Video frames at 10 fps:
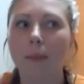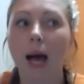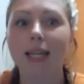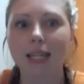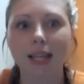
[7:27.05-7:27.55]

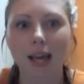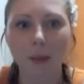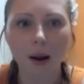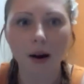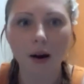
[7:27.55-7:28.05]
I didn't get a
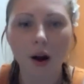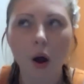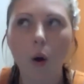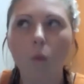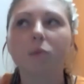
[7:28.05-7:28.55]
pair
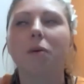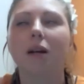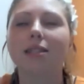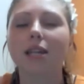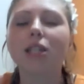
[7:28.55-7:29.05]
was
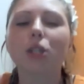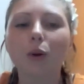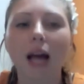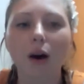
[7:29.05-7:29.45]
because they sold